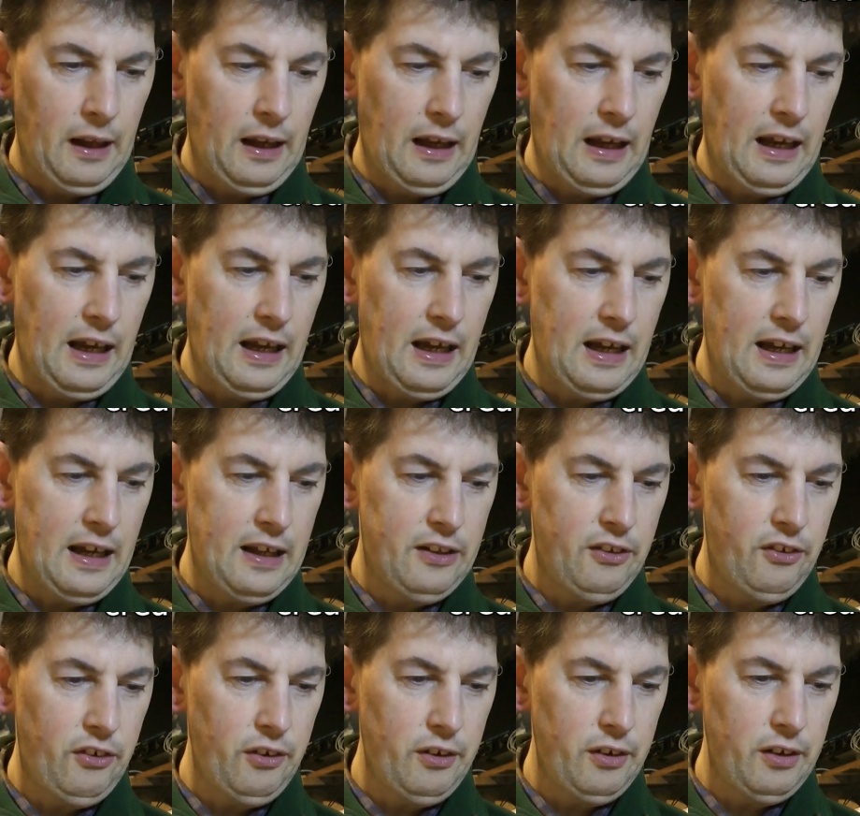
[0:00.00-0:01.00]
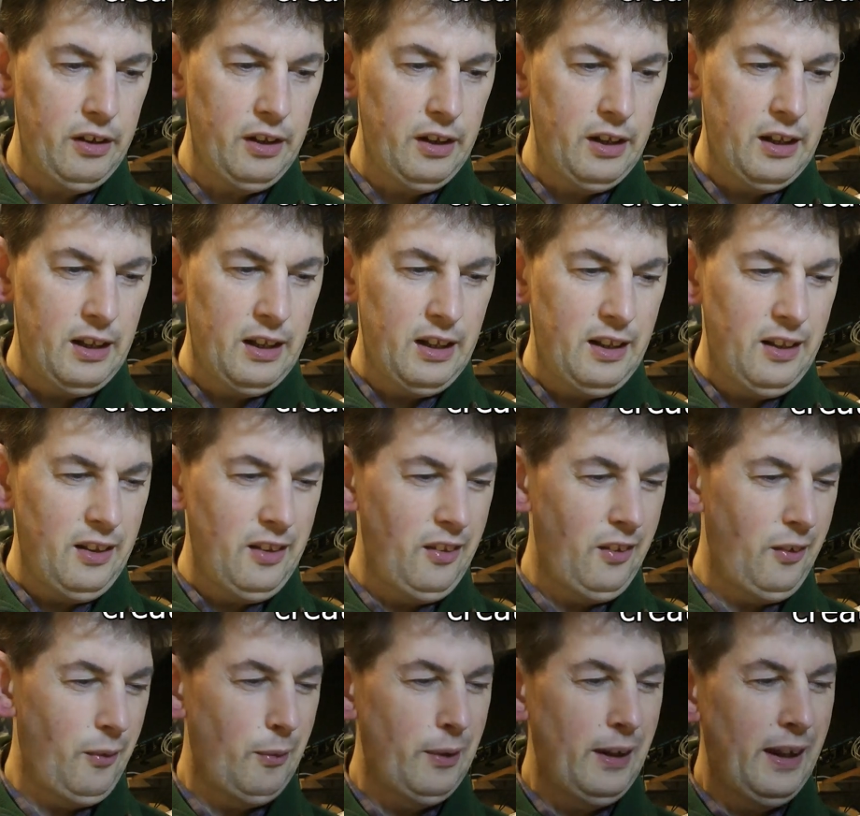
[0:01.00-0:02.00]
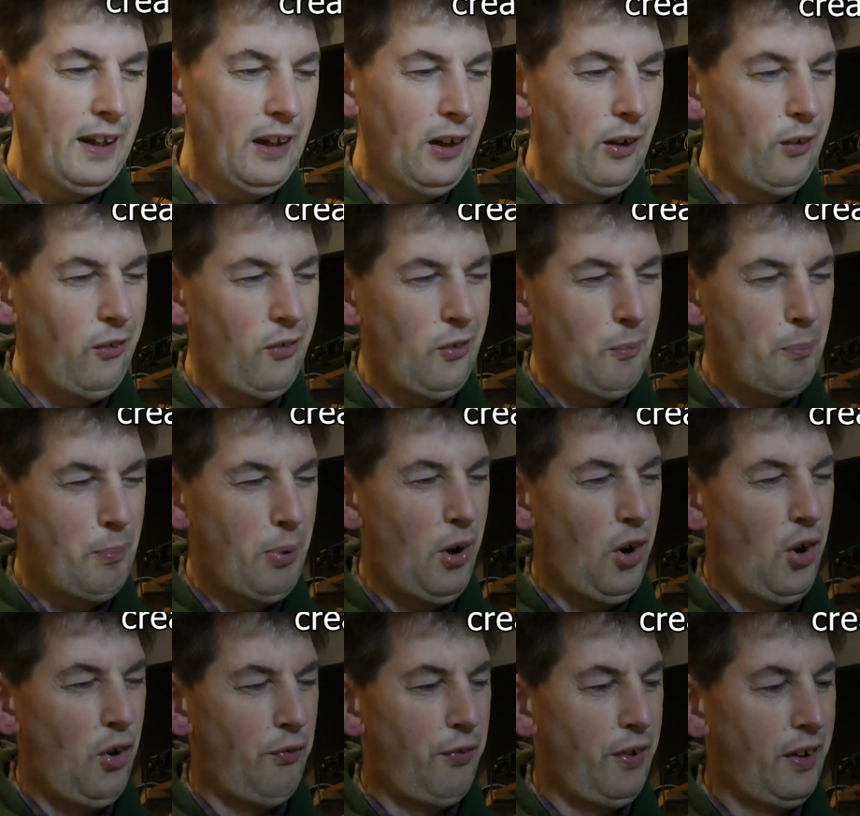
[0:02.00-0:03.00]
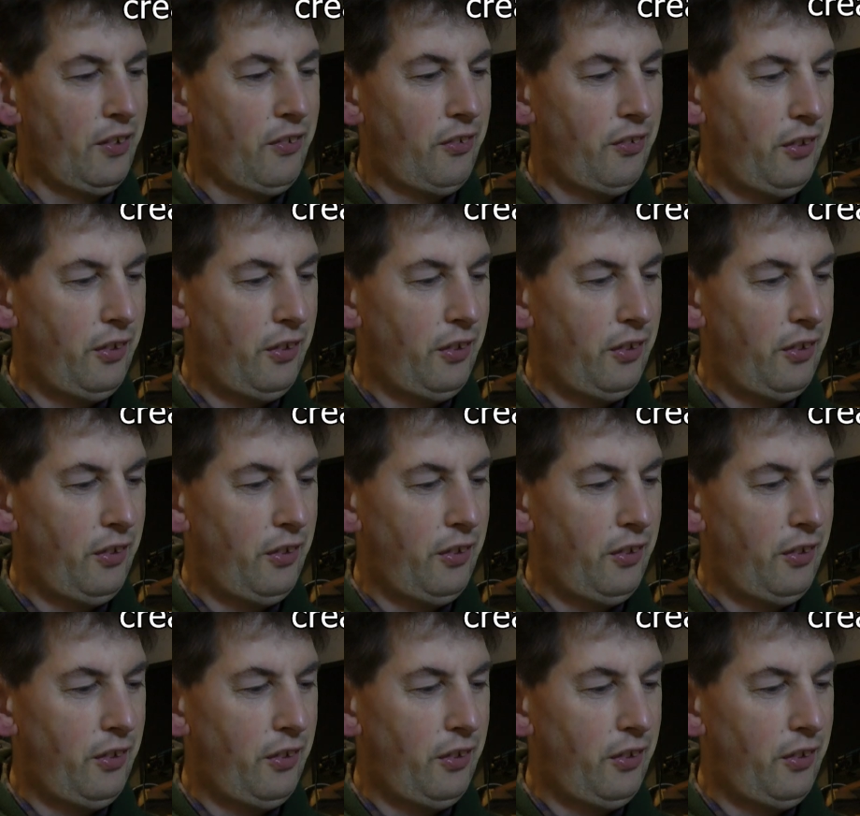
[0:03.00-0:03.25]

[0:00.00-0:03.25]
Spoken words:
And the layout isn't perfect.